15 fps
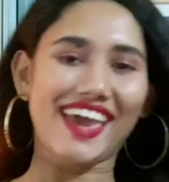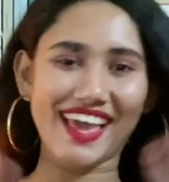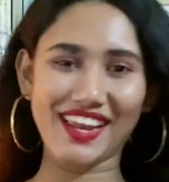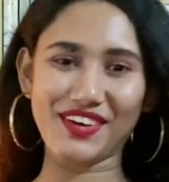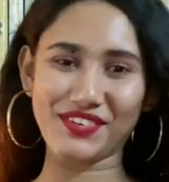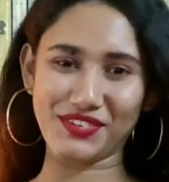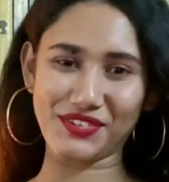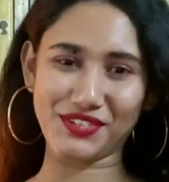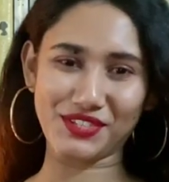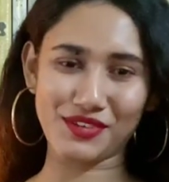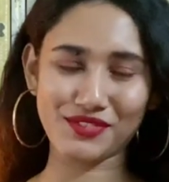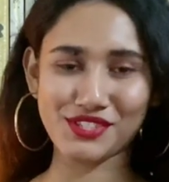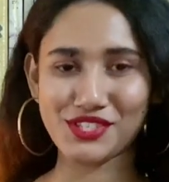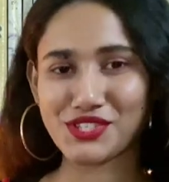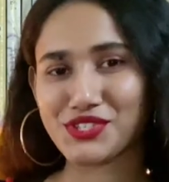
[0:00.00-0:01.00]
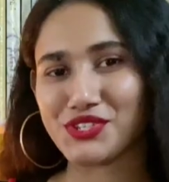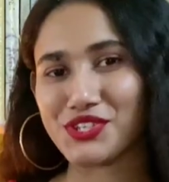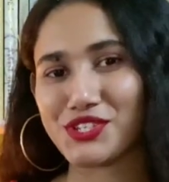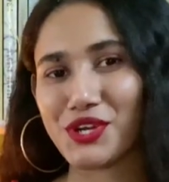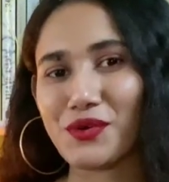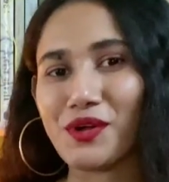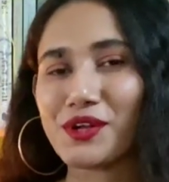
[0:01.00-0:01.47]
Hello YouTube, this is
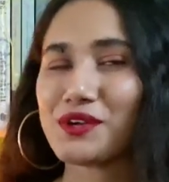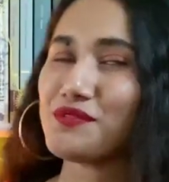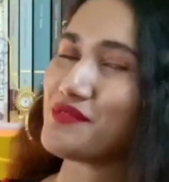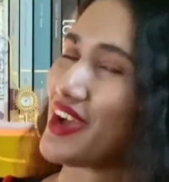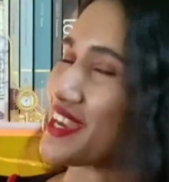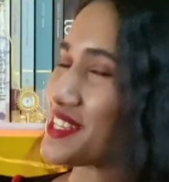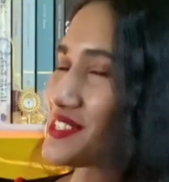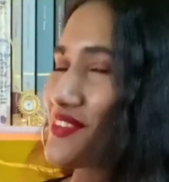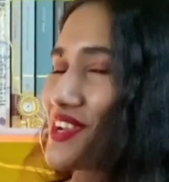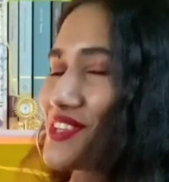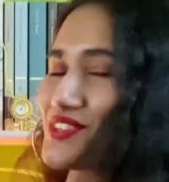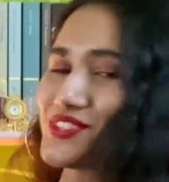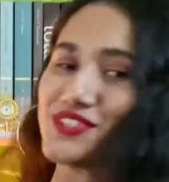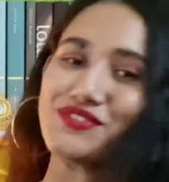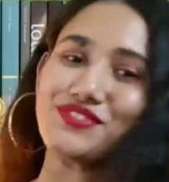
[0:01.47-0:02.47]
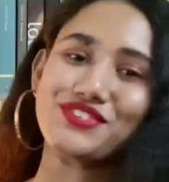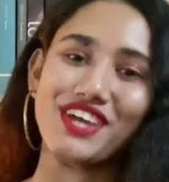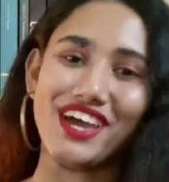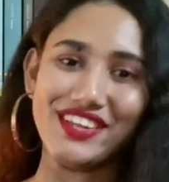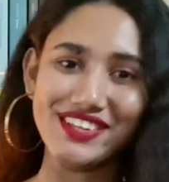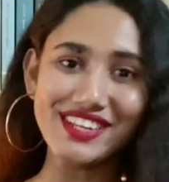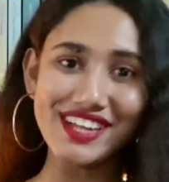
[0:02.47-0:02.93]
Srija. Welcome back to my YouTube
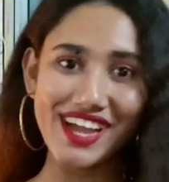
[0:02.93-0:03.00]
channel.